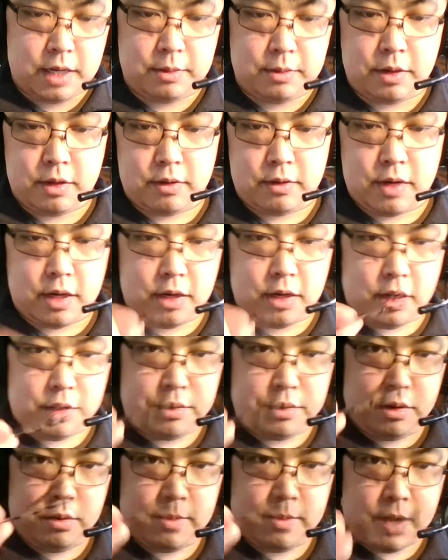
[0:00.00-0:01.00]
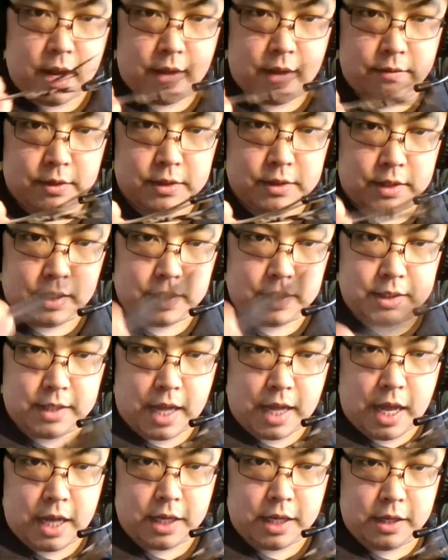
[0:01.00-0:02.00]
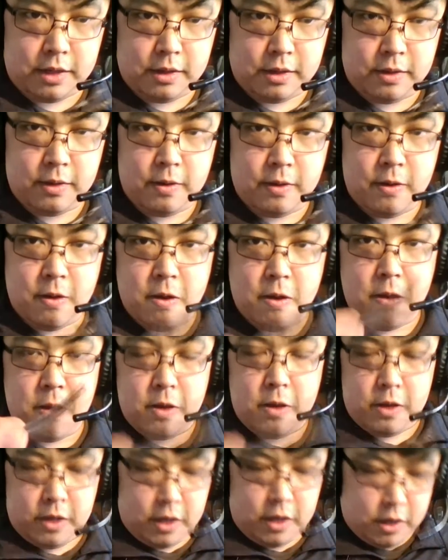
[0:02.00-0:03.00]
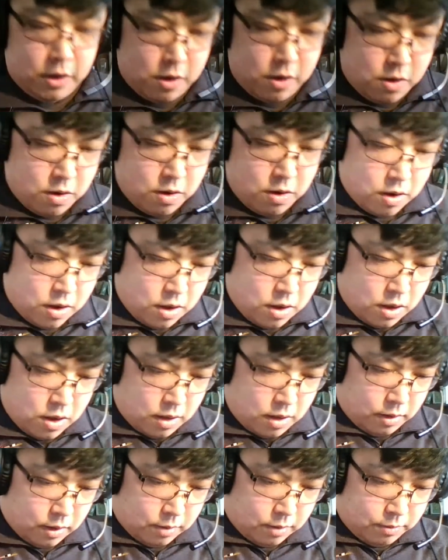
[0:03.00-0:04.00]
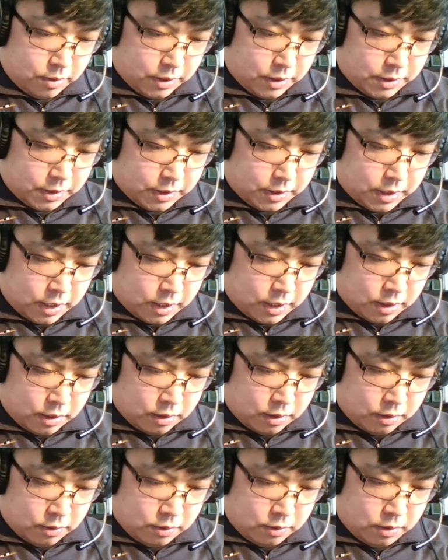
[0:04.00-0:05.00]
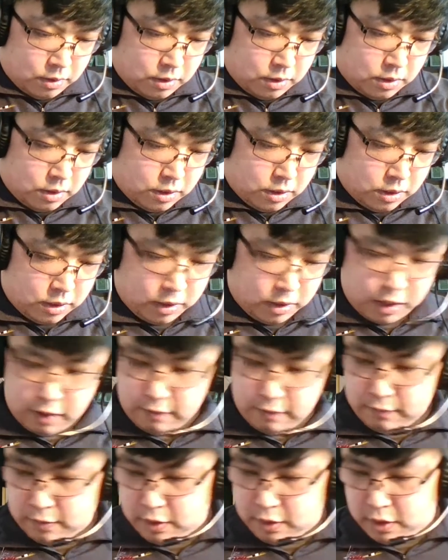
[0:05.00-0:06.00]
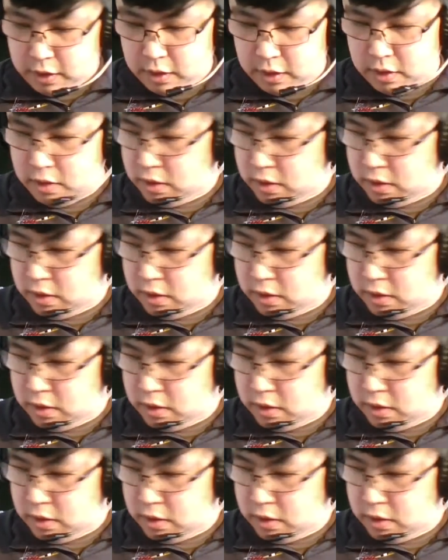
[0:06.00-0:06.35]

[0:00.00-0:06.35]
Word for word: I'm gonna run it all through. But I have this like stack here. I'm gonna place it down carefully.